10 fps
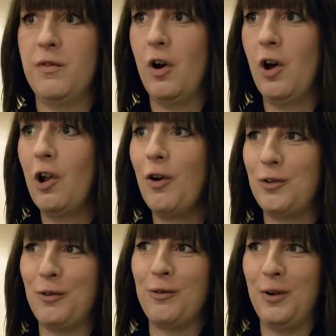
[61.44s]
got a lot
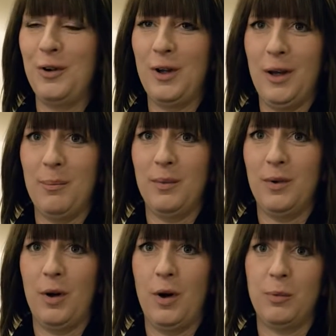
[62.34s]
of different
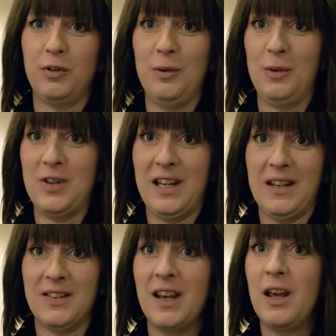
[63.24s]

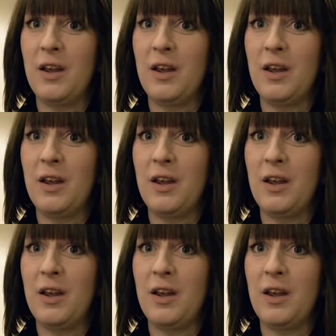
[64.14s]
opportunities,